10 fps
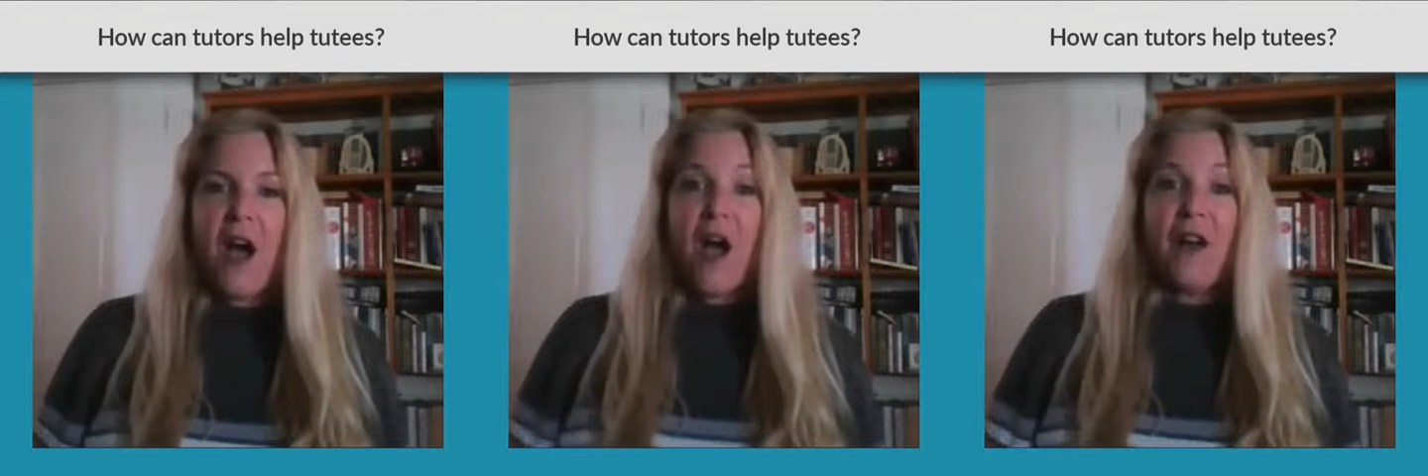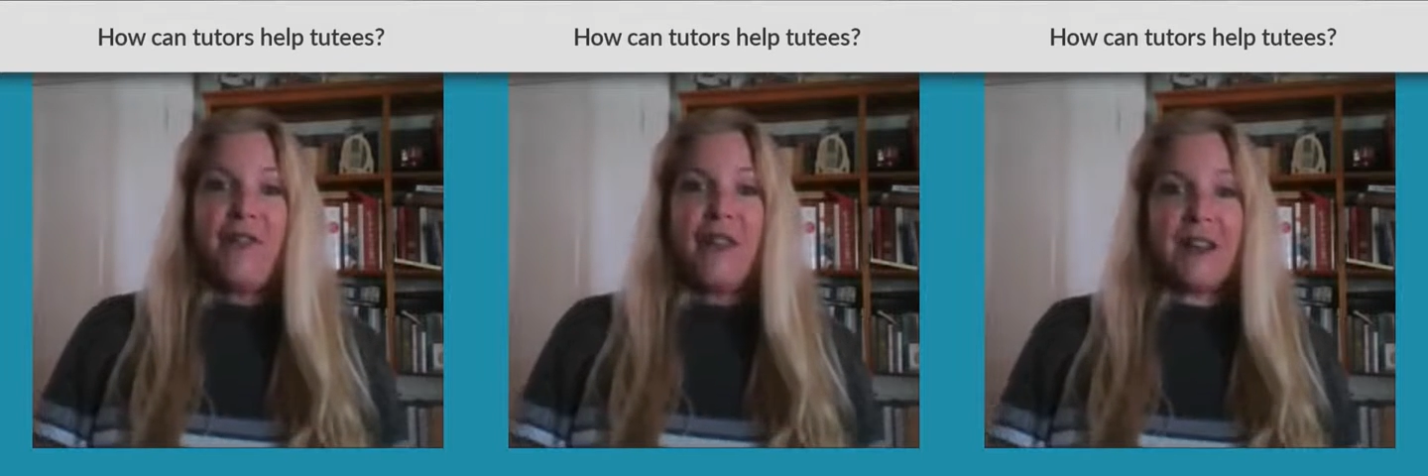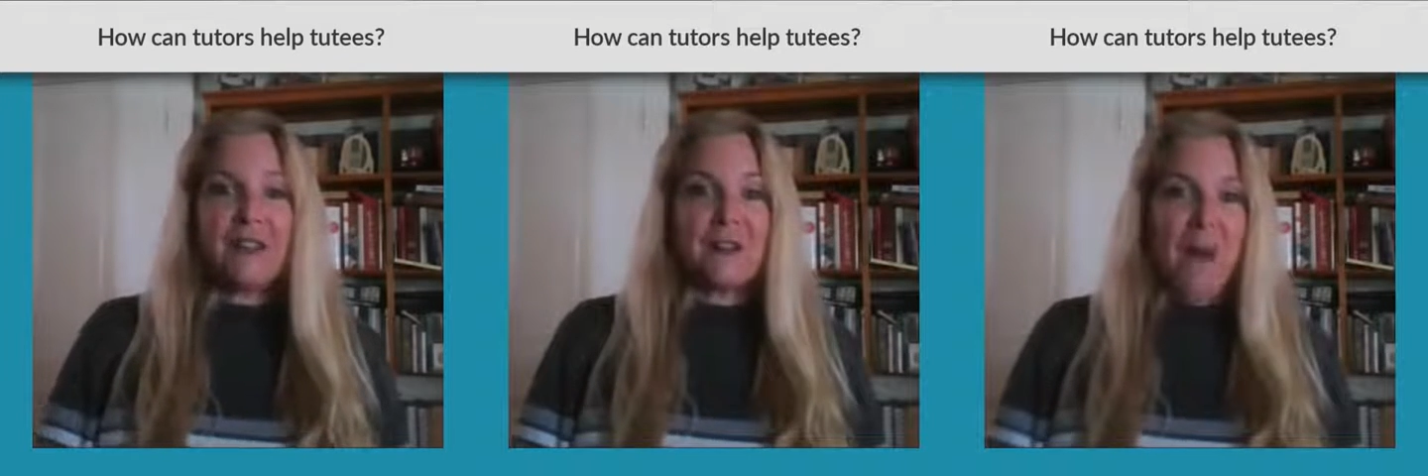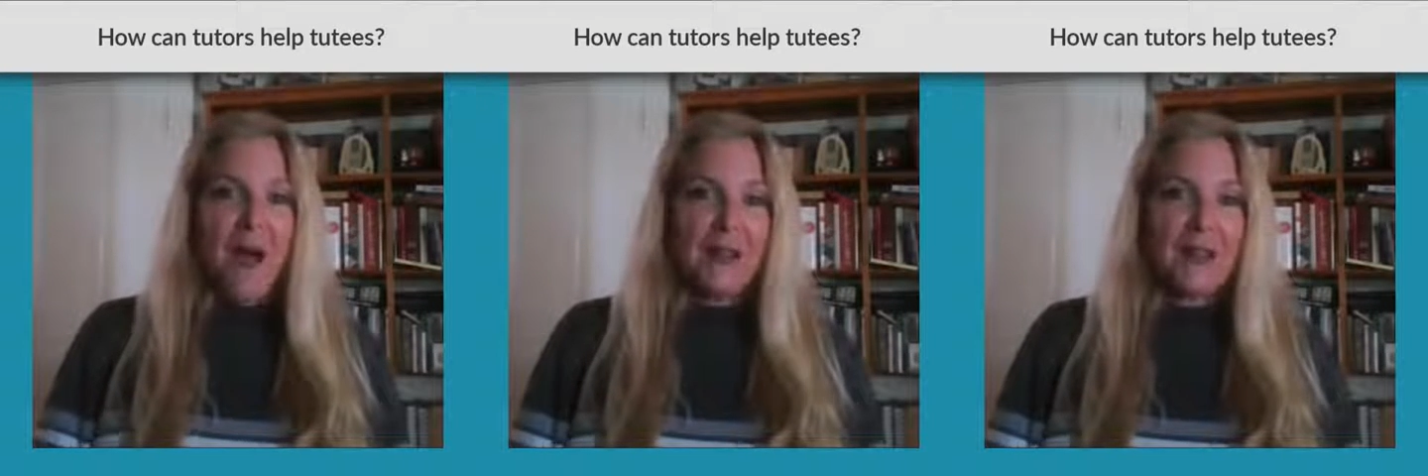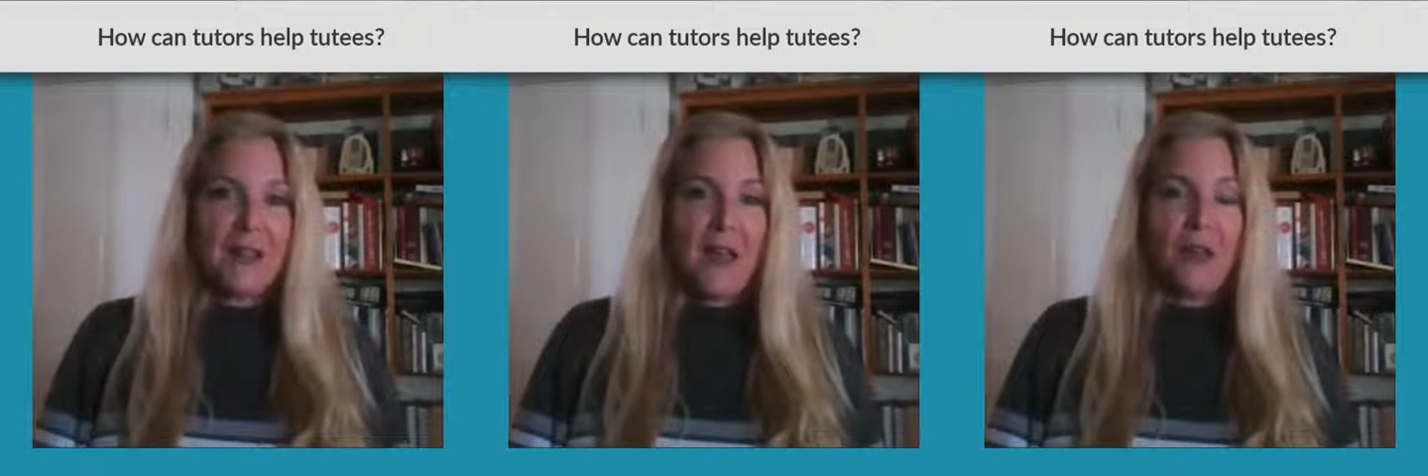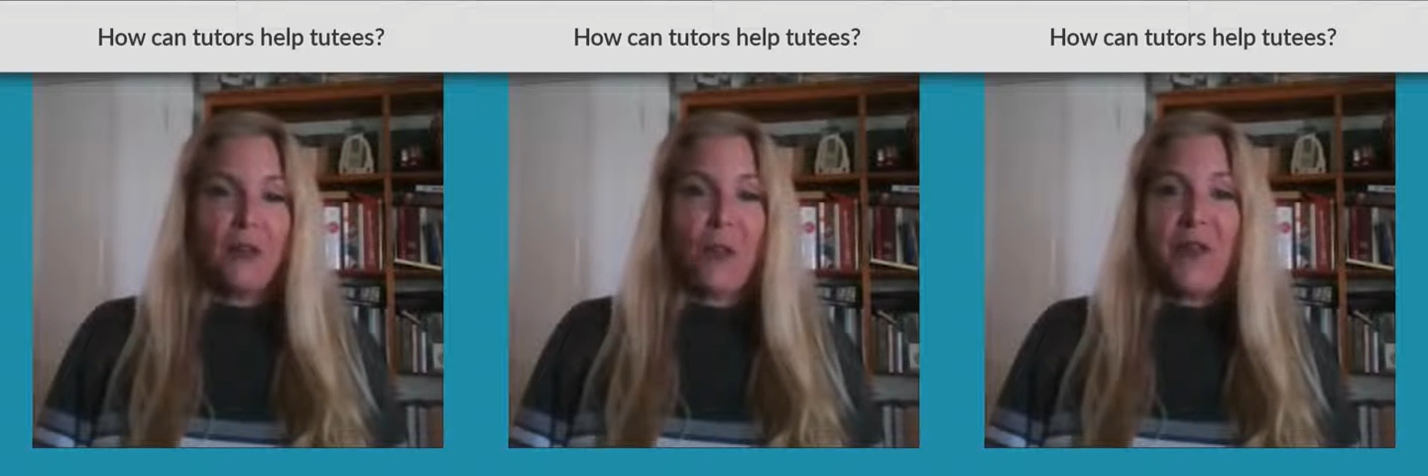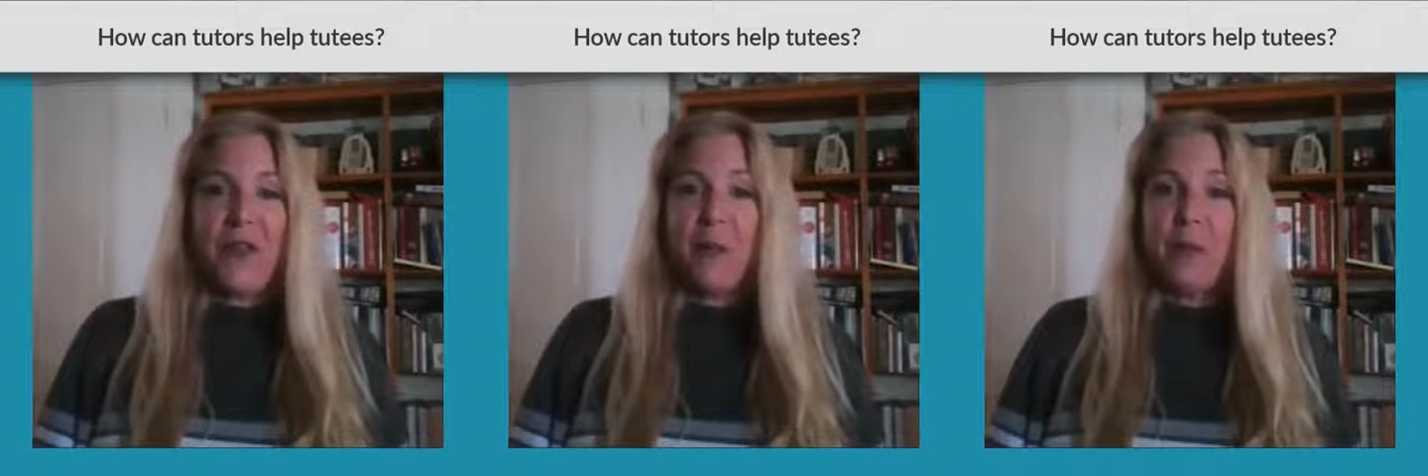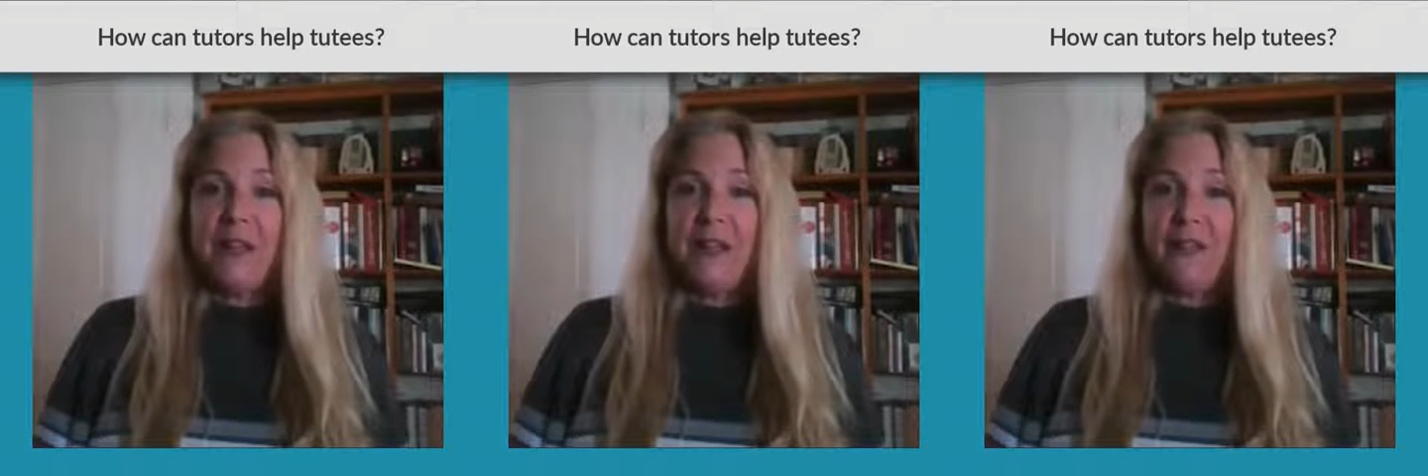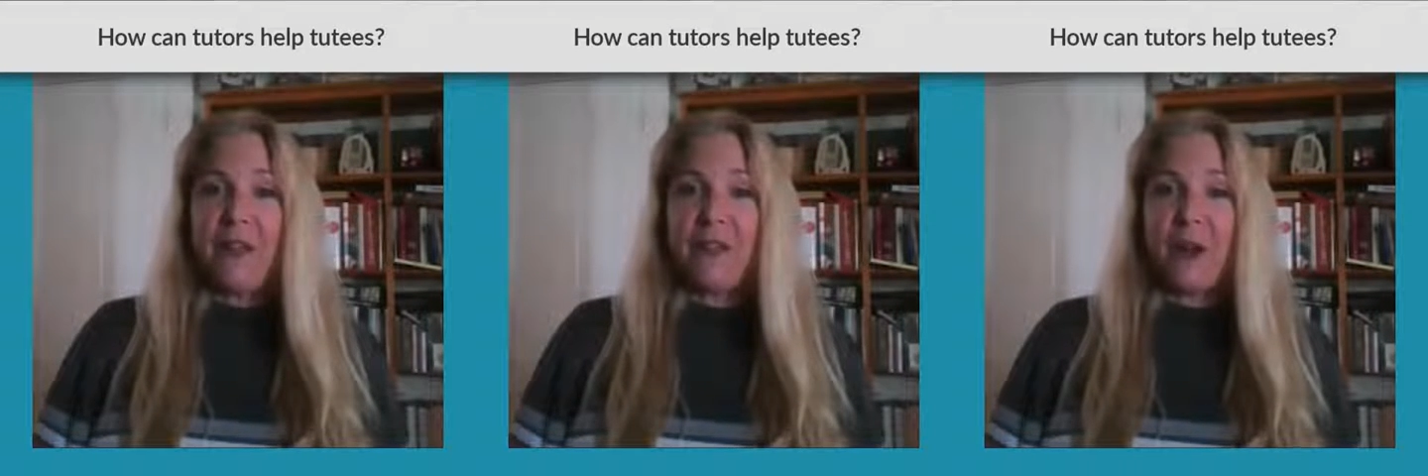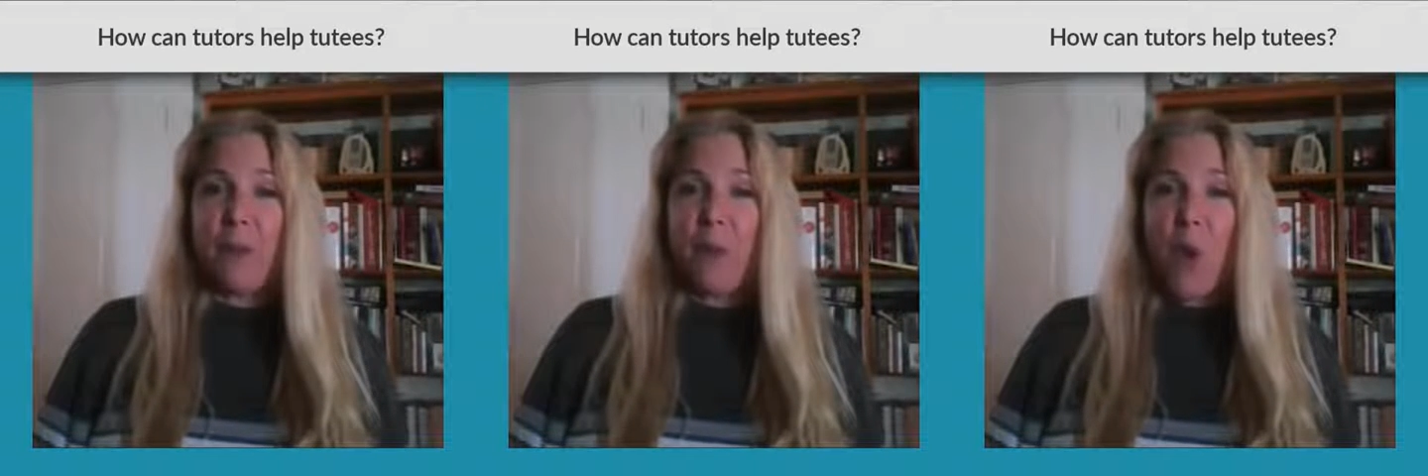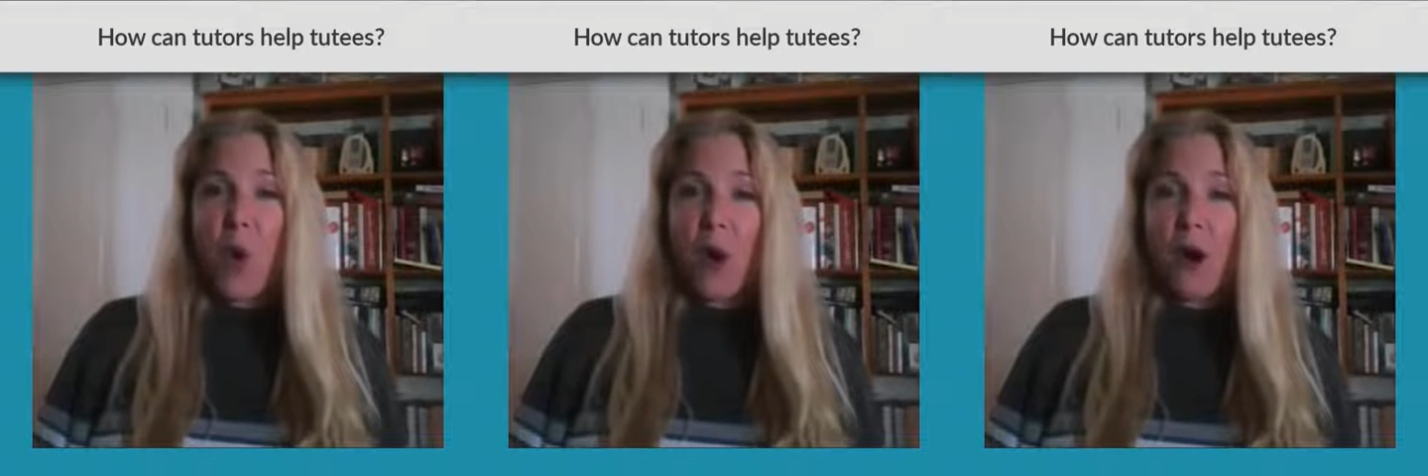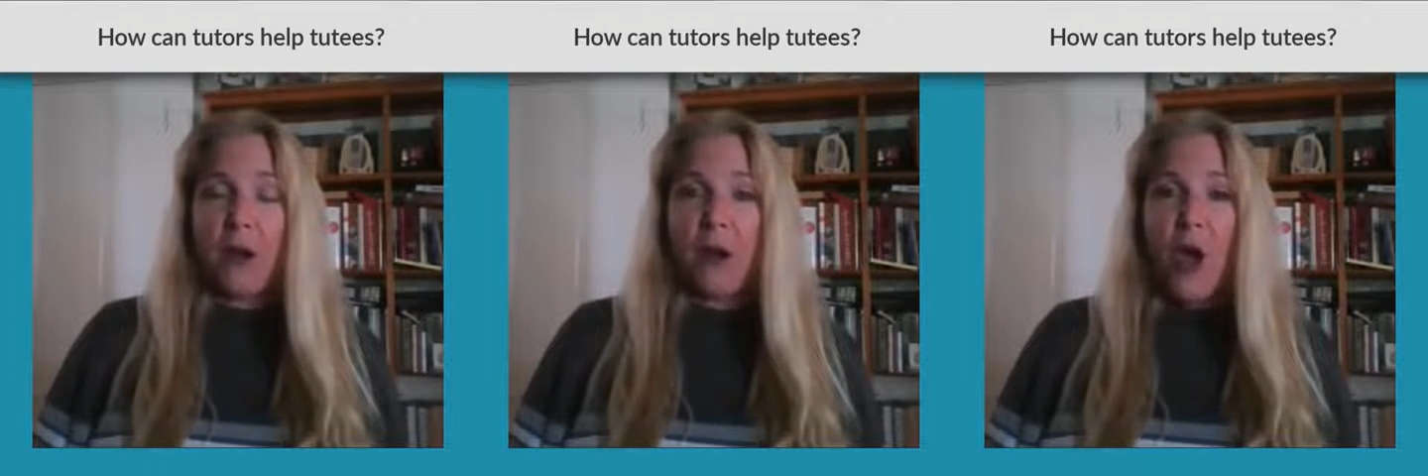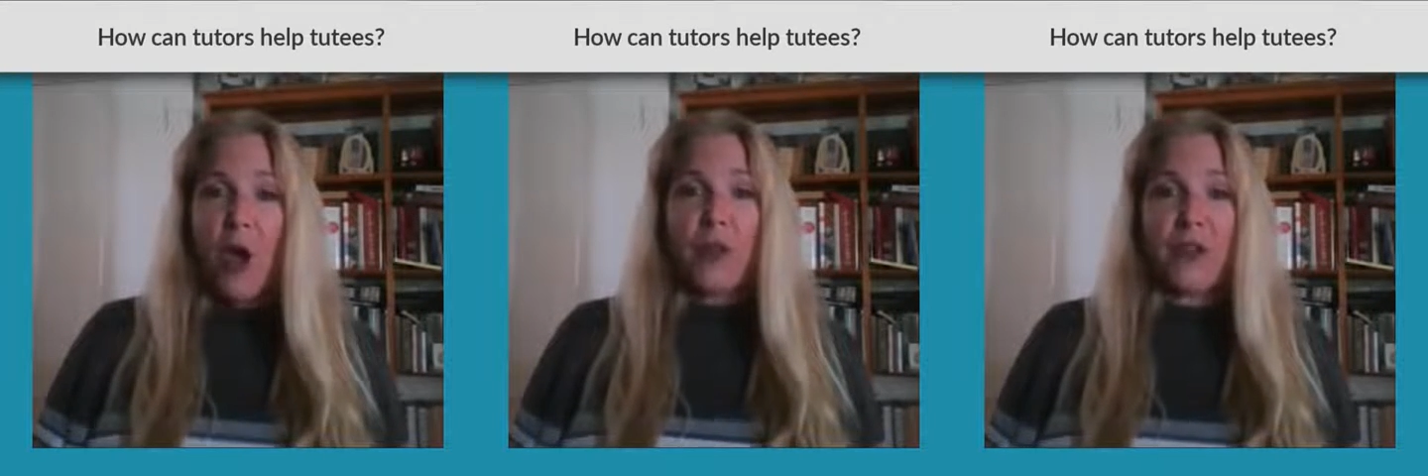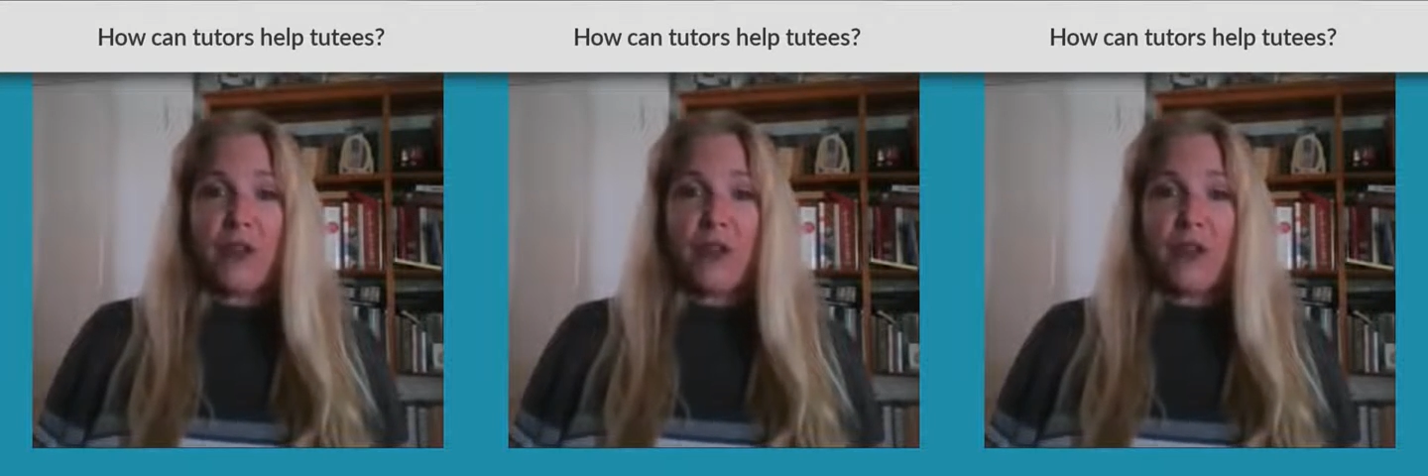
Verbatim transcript: A fixed mindset is when they believe that they're born with